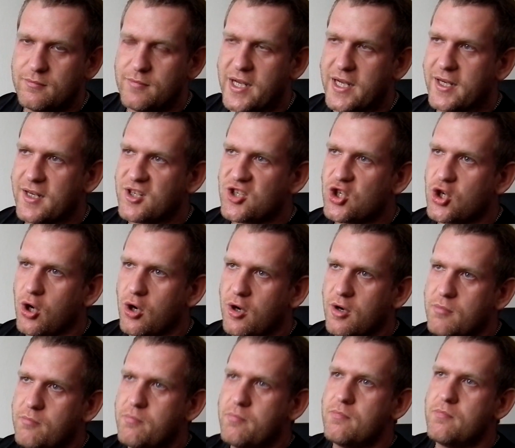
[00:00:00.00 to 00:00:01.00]
make a
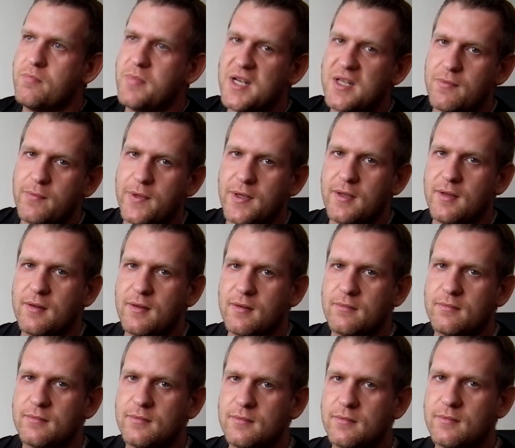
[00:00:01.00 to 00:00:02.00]
short
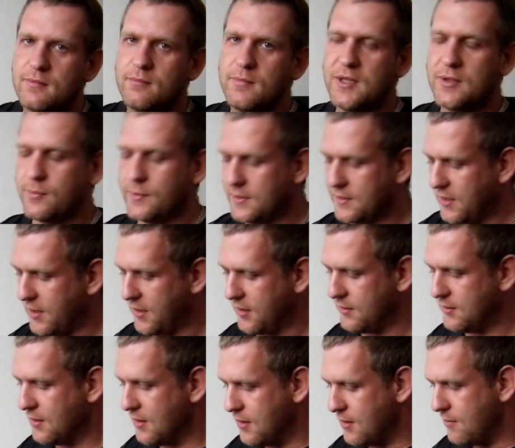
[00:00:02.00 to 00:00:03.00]
between
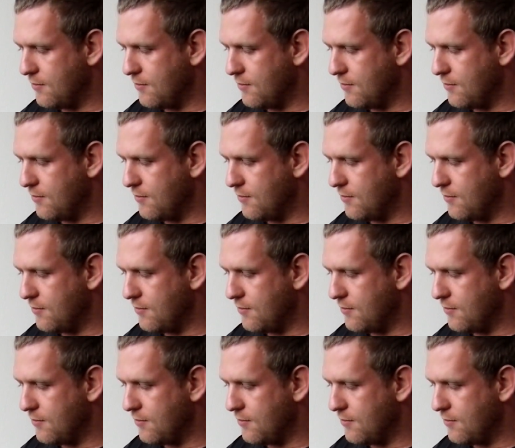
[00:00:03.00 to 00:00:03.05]
that.